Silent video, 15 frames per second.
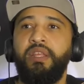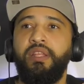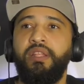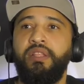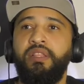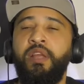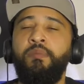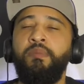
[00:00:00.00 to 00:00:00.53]

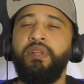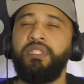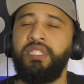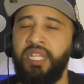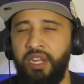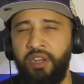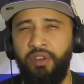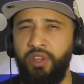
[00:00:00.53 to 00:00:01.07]
their
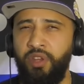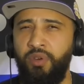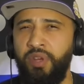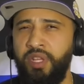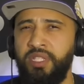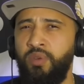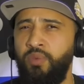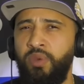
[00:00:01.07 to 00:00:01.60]
material
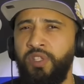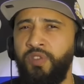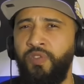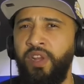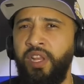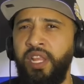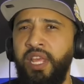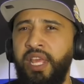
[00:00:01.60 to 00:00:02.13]
isn't what's
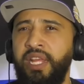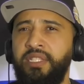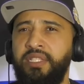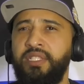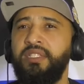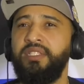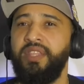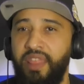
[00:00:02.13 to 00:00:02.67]
funny it's
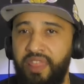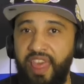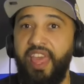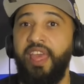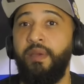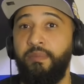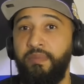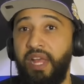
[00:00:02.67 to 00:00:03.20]

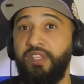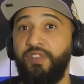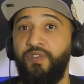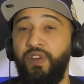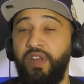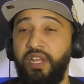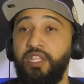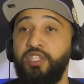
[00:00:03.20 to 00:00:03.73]
them that's
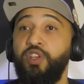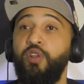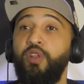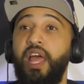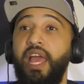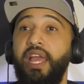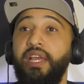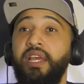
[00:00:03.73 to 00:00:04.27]
funny so
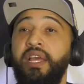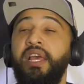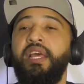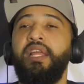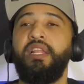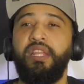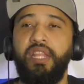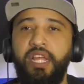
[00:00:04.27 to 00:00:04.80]
like
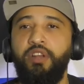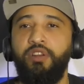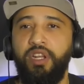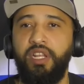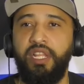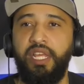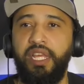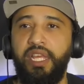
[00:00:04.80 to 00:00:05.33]

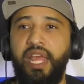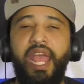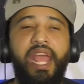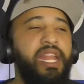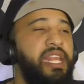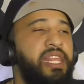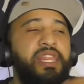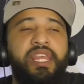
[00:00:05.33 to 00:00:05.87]
literally
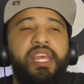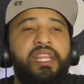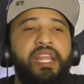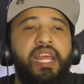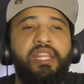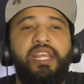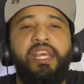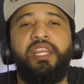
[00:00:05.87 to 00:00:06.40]
anything
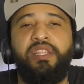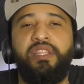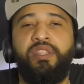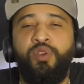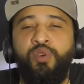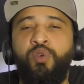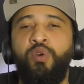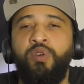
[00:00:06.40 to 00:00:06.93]
they
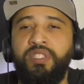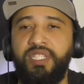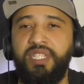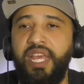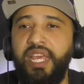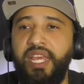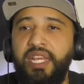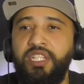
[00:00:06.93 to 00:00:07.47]
do on
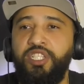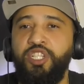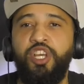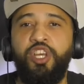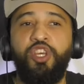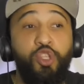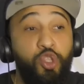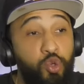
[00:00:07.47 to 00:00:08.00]
stage
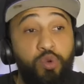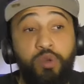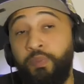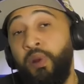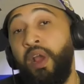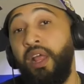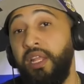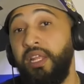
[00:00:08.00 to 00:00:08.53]
you would
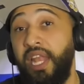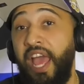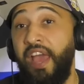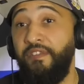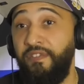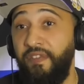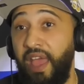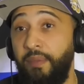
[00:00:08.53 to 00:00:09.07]
probably
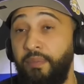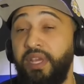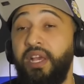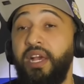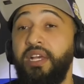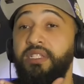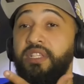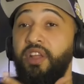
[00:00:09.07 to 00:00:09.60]
laugh at
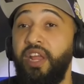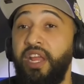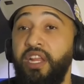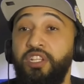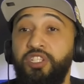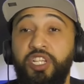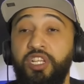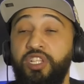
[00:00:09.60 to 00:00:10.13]
because their
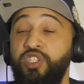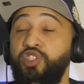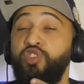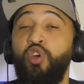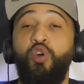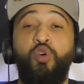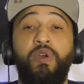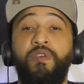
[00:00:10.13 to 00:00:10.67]
energy is
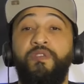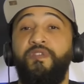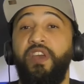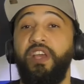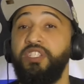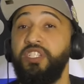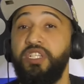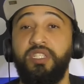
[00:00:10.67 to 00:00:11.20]
so
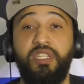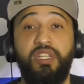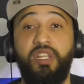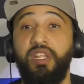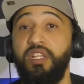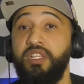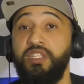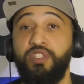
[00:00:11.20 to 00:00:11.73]
infectious and
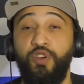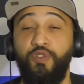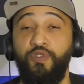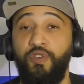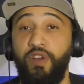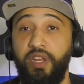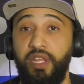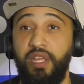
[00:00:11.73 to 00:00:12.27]
it is so
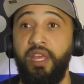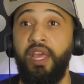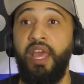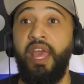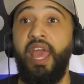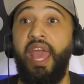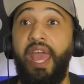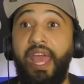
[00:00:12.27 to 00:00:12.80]
funny
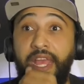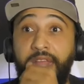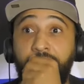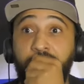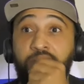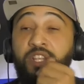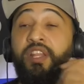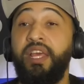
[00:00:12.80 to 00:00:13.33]
and
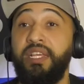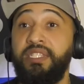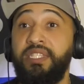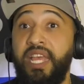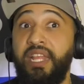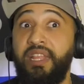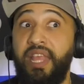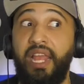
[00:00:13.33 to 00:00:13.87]
to the
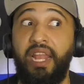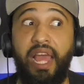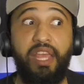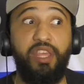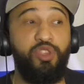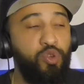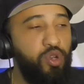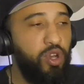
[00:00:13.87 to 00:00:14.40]
extent that
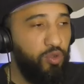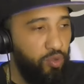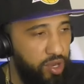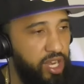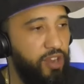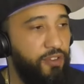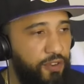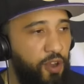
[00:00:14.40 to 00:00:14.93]
like you could
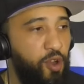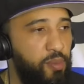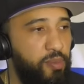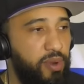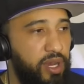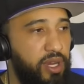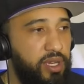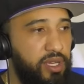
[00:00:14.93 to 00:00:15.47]
read a phone
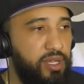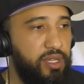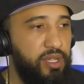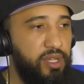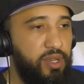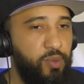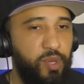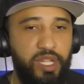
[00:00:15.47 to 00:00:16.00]
book
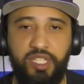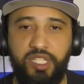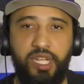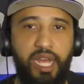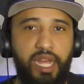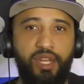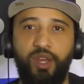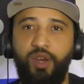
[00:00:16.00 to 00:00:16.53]
which
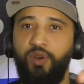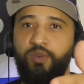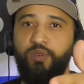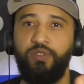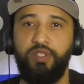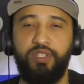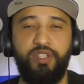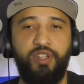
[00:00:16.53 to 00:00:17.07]
I know
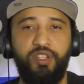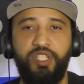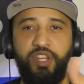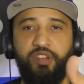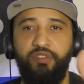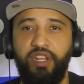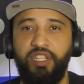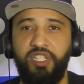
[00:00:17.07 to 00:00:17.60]
certain
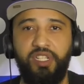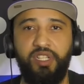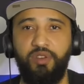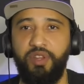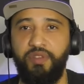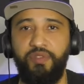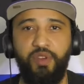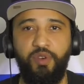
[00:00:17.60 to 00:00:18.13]
generation don't
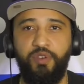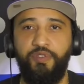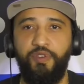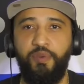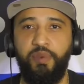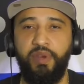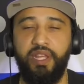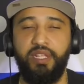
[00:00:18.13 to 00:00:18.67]
even know what a
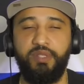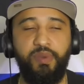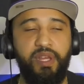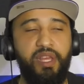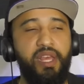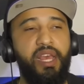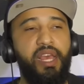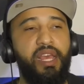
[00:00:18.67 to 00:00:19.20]
phone book is, but
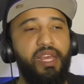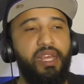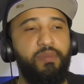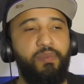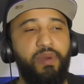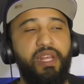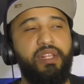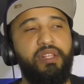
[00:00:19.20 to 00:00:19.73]

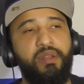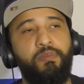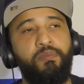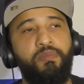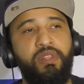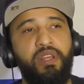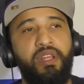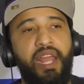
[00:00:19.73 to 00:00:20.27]
but the
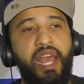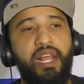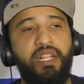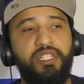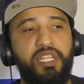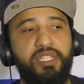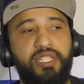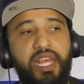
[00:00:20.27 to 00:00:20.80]
the
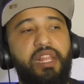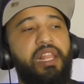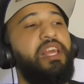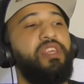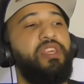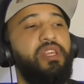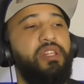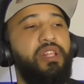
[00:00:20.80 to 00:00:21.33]
analogy is that like
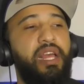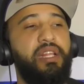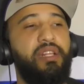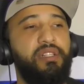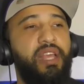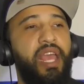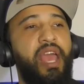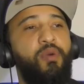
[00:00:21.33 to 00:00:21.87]
like
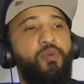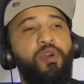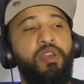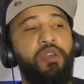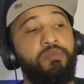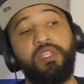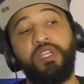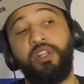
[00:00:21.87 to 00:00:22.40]
Katt
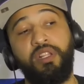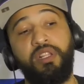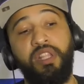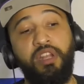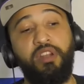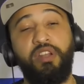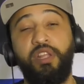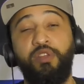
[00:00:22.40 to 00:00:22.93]
Williams could
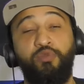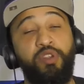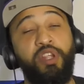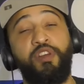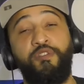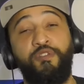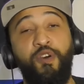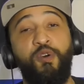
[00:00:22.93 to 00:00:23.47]
literally read
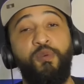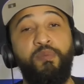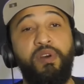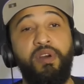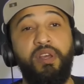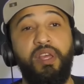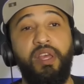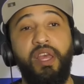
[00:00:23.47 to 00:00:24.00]
a phone
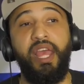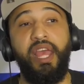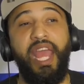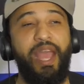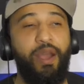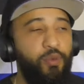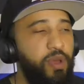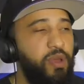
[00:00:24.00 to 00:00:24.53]
book
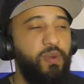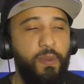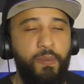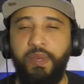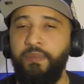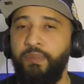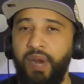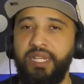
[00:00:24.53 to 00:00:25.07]
and we would
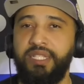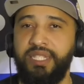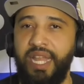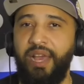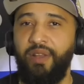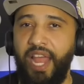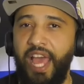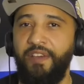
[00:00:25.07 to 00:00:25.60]
be busting
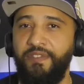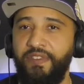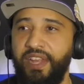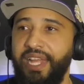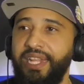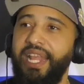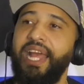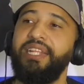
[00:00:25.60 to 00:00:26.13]
out laughing.
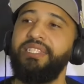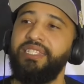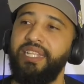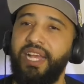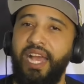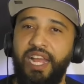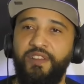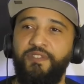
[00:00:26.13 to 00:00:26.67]
Like that's the
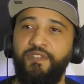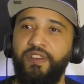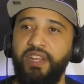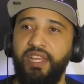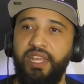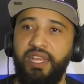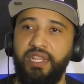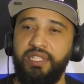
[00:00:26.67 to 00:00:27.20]
kind of funny
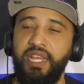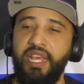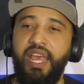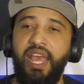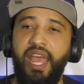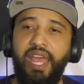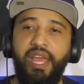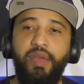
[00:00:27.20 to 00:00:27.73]
he is.
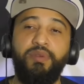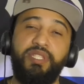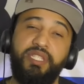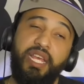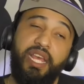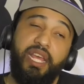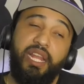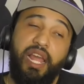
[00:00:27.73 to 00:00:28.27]
And he was
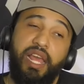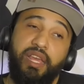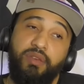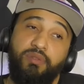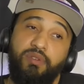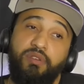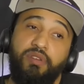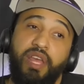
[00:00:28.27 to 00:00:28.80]
saying like,
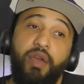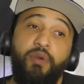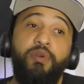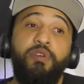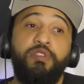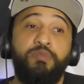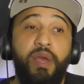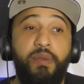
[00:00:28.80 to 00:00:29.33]
well, Katt
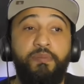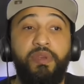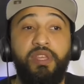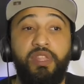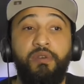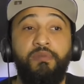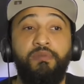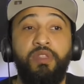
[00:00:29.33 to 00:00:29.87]
Williams might be
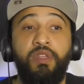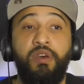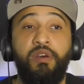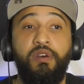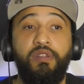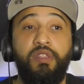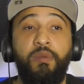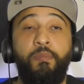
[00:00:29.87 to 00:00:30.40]
the
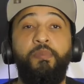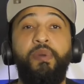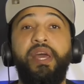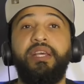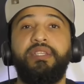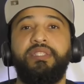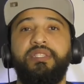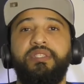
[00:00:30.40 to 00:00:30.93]
the the
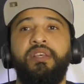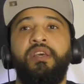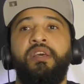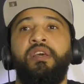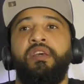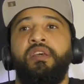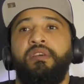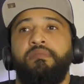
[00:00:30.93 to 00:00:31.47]
best
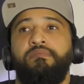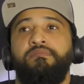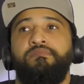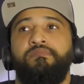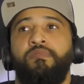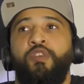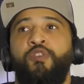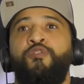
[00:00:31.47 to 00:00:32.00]

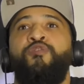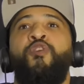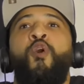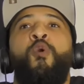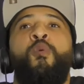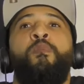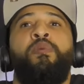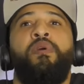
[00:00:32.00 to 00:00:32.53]

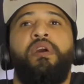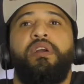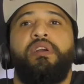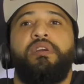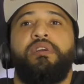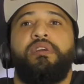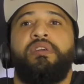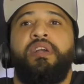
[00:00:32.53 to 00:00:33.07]
phone
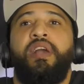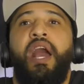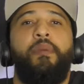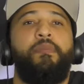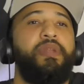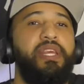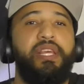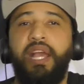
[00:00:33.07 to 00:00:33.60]
book
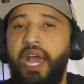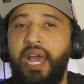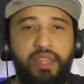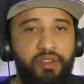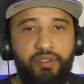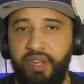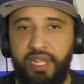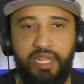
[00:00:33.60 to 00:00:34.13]
comedy guy
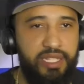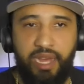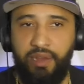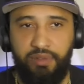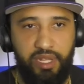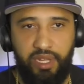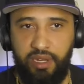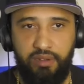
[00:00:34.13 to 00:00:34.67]
there is out
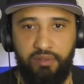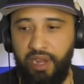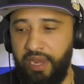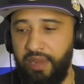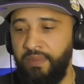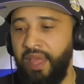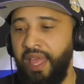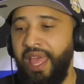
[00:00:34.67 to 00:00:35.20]
there, right?